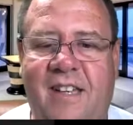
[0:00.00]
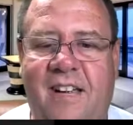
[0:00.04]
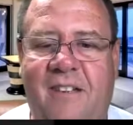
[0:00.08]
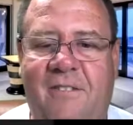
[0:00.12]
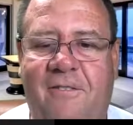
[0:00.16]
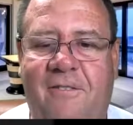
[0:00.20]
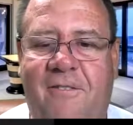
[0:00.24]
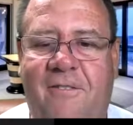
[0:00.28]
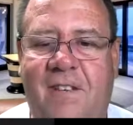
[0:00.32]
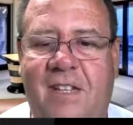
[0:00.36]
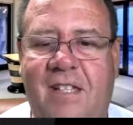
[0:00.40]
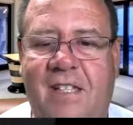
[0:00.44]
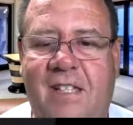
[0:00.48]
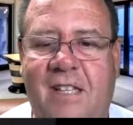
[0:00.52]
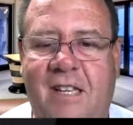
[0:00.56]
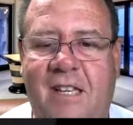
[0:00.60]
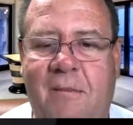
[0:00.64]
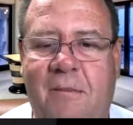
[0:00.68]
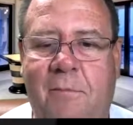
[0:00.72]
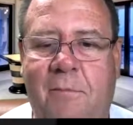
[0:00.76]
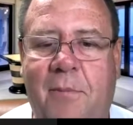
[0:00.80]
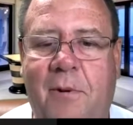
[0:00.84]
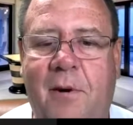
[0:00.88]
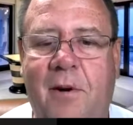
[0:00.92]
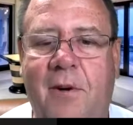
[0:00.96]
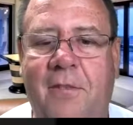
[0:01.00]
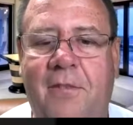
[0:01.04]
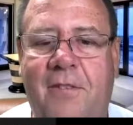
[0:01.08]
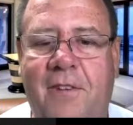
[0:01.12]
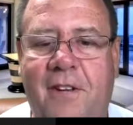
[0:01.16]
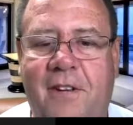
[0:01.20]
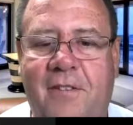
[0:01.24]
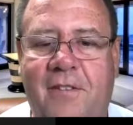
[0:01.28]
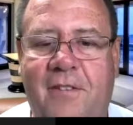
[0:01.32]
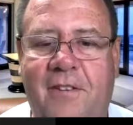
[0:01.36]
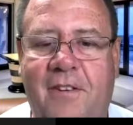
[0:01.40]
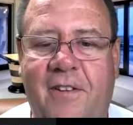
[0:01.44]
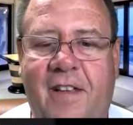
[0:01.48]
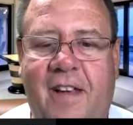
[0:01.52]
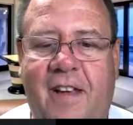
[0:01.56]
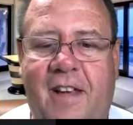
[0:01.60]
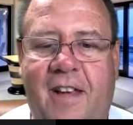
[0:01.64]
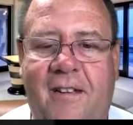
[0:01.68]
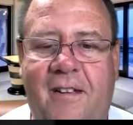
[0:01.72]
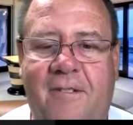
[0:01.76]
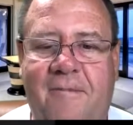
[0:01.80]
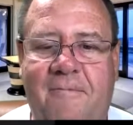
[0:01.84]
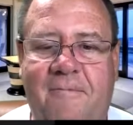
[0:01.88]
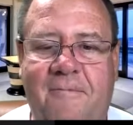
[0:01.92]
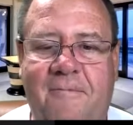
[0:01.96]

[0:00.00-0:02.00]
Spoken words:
That fits in perfect for that.